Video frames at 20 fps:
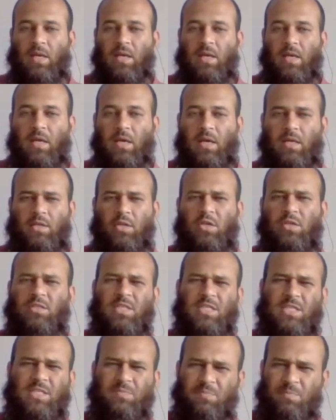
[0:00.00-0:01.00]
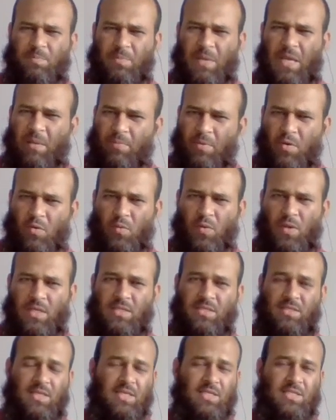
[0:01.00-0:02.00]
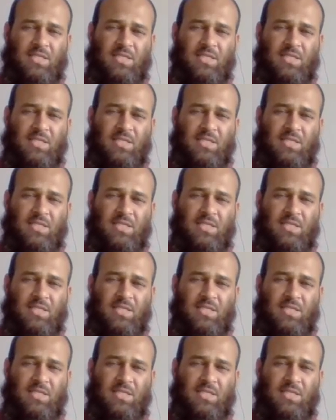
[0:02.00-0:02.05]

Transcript: Not just paper waste, it's